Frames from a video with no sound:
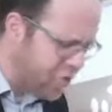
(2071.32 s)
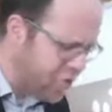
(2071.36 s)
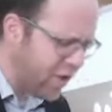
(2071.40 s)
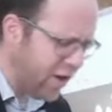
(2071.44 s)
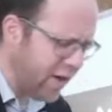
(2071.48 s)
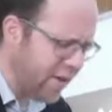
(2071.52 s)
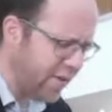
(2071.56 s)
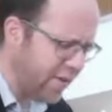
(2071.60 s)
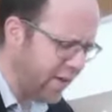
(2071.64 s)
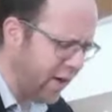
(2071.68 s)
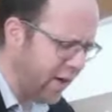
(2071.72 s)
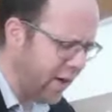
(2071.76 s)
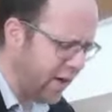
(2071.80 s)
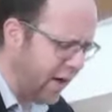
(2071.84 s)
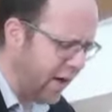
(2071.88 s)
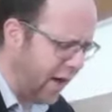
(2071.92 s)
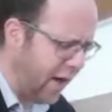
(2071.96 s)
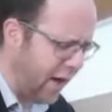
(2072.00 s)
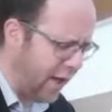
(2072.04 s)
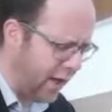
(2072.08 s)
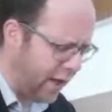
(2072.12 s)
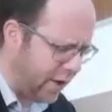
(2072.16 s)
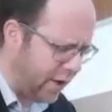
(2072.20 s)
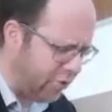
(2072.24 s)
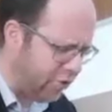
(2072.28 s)

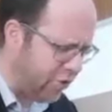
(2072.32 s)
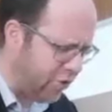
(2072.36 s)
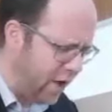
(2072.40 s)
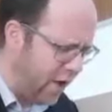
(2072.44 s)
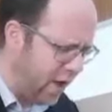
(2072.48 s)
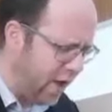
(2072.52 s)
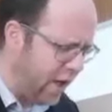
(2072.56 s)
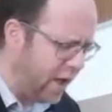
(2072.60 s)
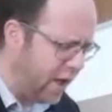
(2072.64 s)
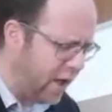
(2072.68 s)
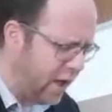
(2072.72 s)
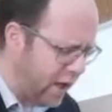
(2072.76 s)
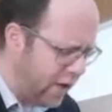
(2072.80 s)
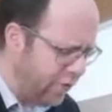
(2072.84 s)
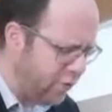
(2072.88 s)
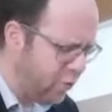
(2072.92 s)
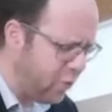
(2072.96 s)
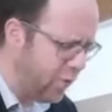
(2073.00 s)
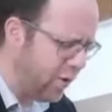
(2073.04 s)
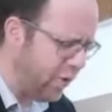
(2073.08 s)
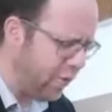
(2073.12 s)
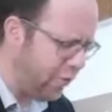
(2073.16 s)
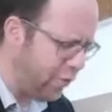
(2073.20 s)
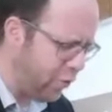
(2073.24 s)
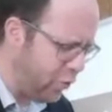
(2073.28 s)
afchakdar alaesh,
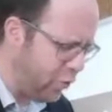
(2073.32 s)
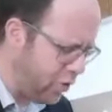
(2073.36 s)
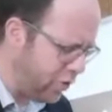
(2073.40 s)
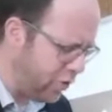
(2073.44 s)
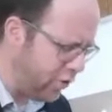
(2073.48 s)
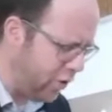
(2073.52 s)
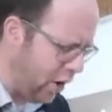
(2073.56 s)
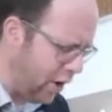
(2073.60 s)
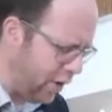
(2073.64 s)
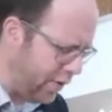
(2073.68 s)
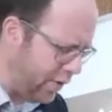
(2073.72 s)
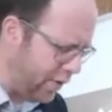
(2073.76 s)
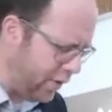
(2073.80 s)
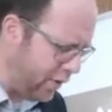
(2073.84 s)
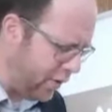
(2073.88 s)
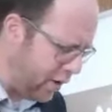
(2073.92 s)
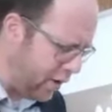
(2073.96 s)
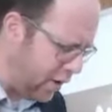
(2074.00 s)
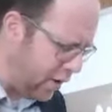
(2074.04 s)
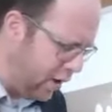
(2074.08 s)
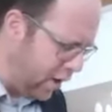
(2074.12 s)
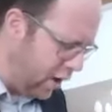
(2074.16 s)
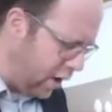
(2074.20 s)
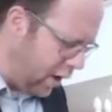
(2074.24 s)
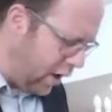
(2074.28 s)
even when the food is on
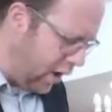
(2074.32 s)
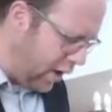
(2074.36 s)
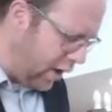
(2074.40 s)
the,